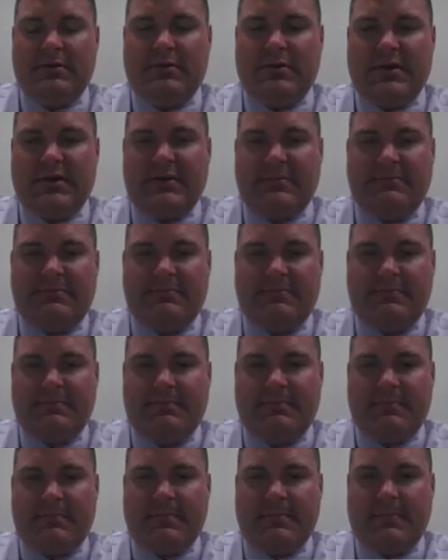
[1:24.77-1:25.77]
Okay.
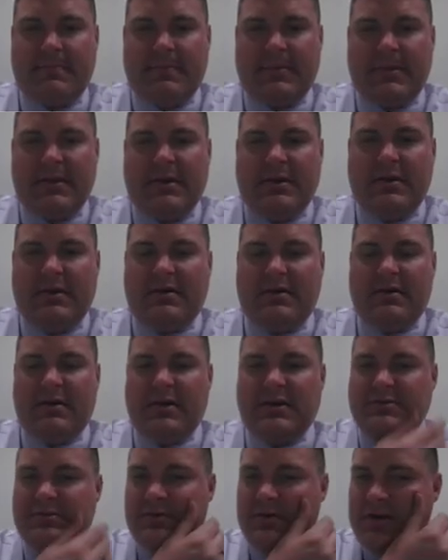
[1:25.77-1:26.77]

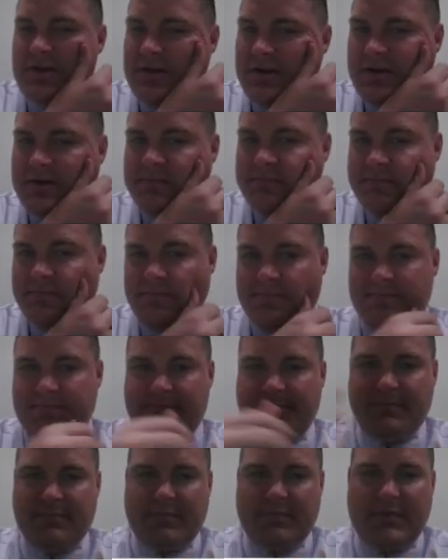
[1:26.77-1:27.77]
Next one right here.
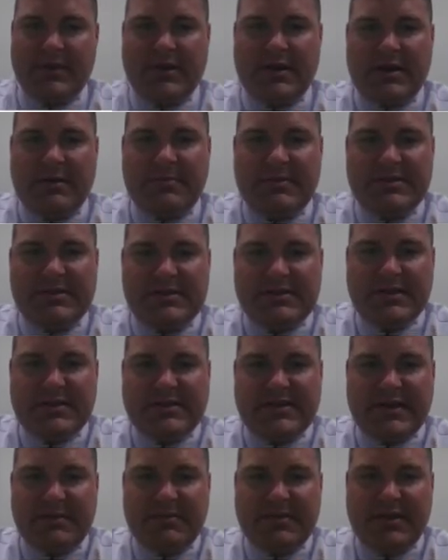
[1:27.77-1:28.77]
This is the
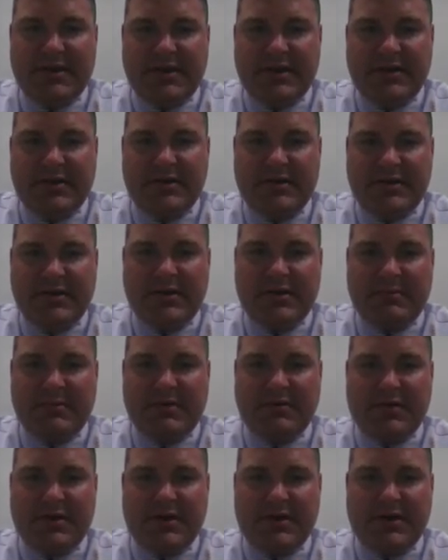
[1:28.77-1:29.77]
same thing, can
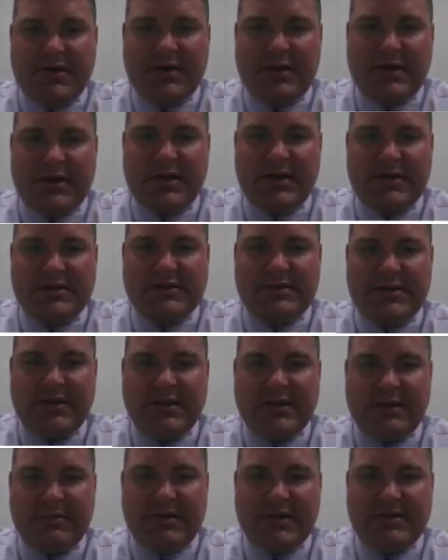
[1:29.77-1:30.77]
be written as the
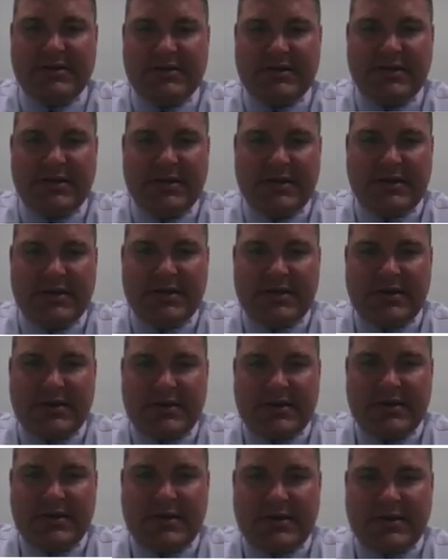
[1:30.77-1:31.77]
limit
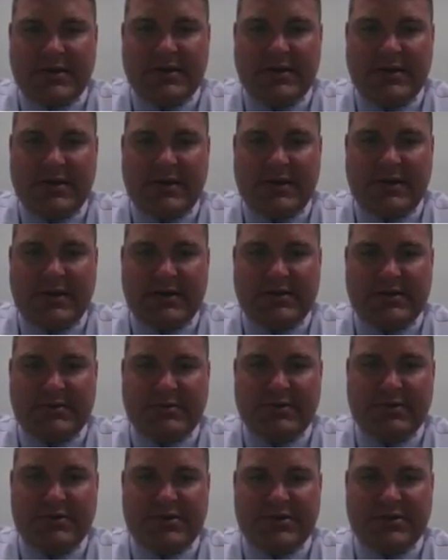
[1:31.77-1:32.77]
x
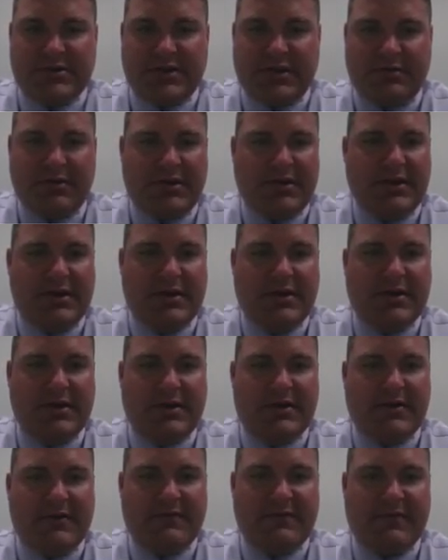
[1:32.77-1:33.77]
approaches 3
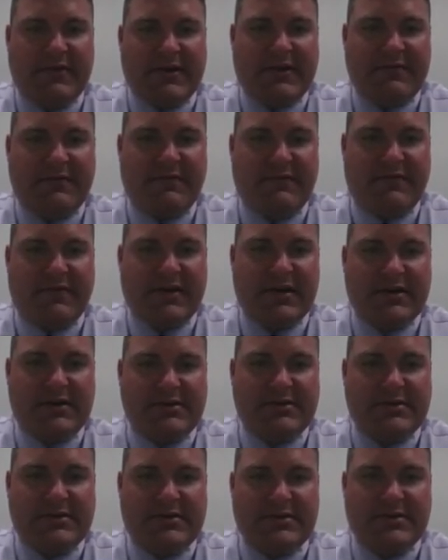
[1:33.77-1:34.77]
of f of
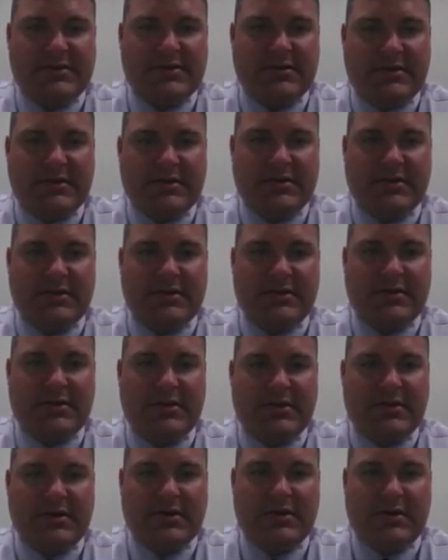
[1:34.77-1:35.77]
x
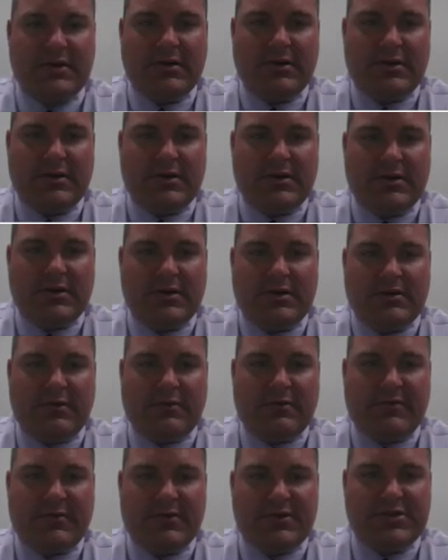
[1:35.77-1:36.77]

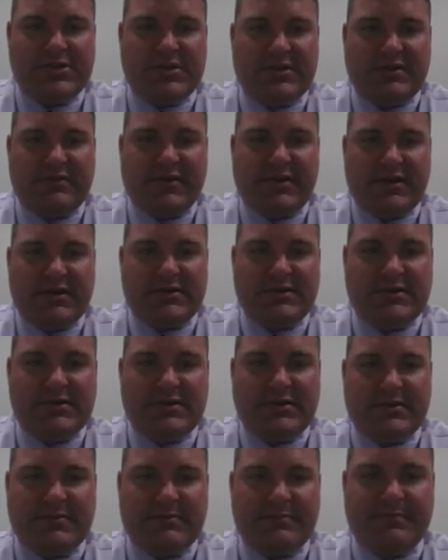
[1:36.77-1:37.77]
over g of
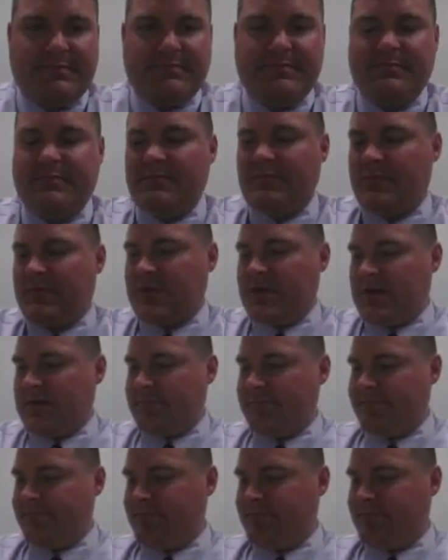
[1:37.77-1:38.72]
x. Okay.